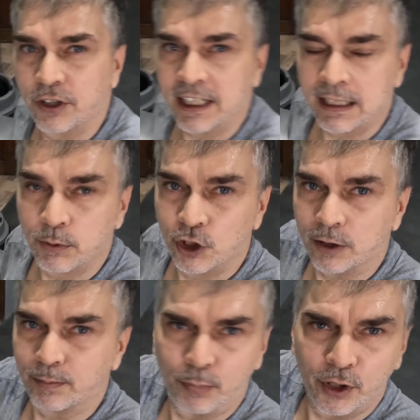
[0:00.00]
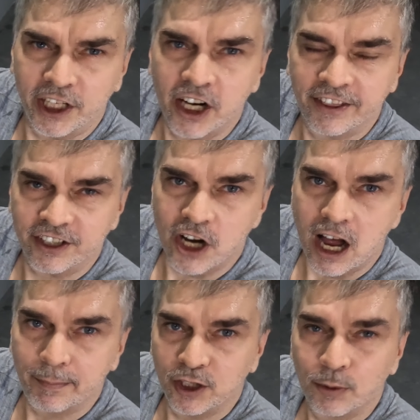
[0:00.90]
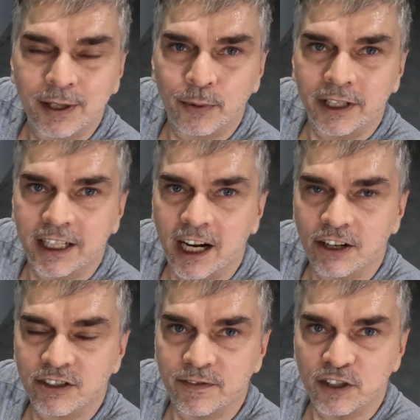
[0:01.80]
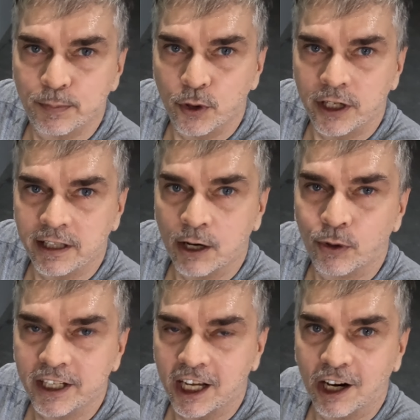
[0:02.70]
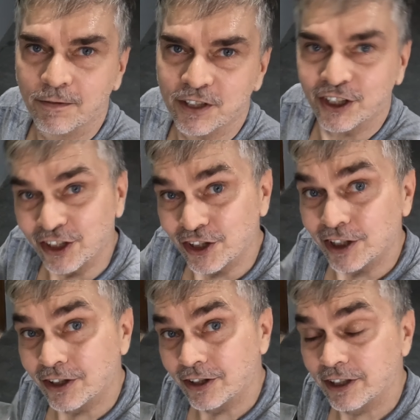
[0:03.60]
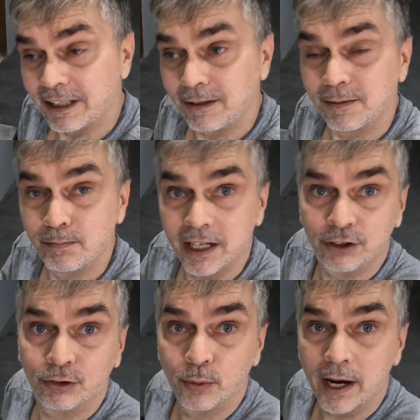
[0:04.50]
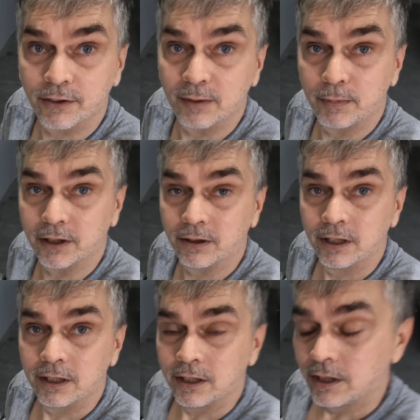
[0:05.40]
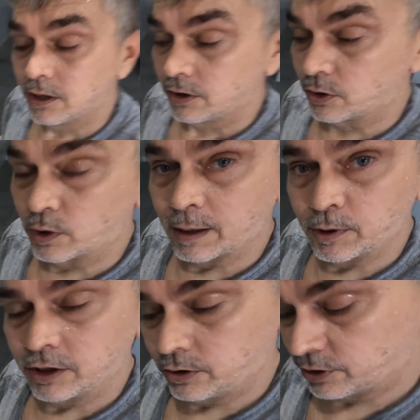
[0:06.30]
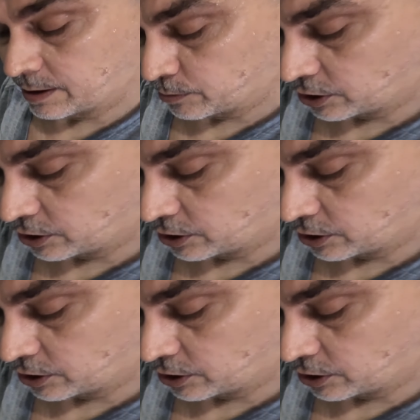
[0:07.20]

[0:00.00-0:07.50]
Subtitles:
thinking it would look pretty on the top, but nobody really cares if it's pretty. They only care if it's consistently mixed throughout the meal. So what I'm going to do is I'm going to